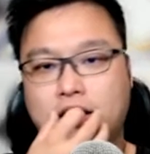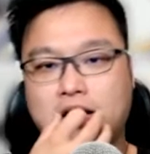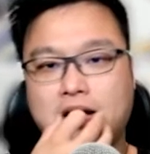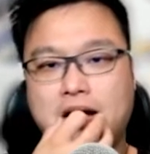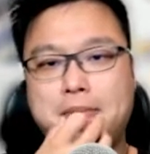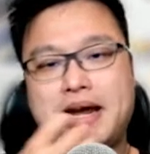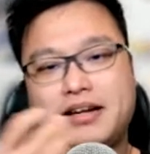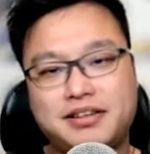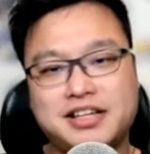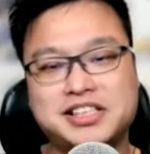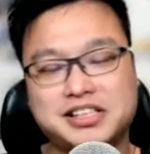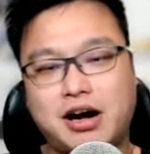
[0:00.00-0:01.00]
I mean,
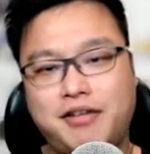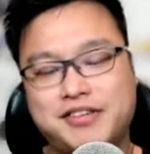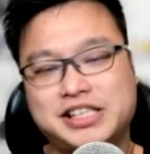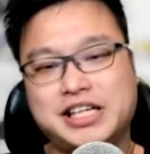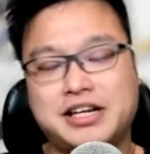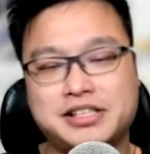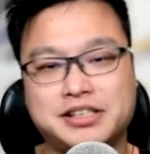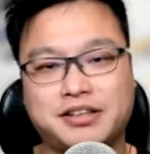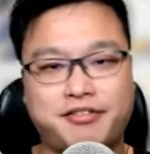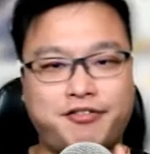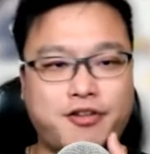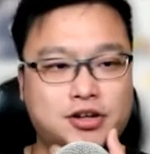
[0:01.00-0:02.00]
this obviously isn't the
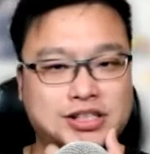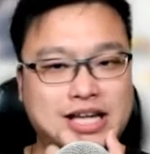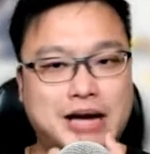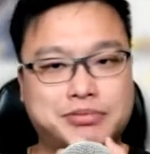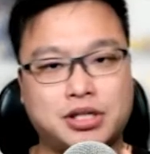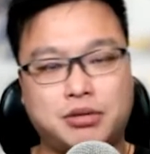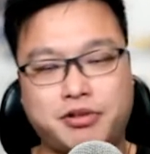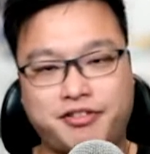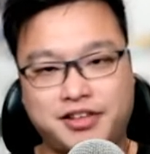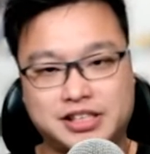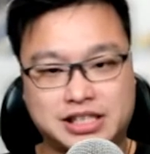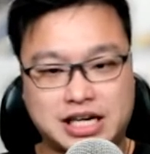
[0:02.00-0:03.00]
first laptop with
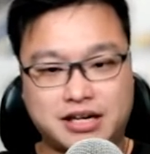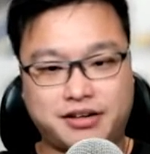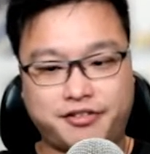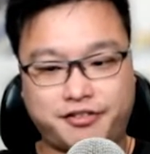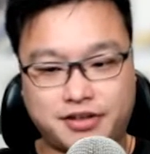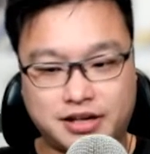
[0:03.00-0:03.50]
this kind of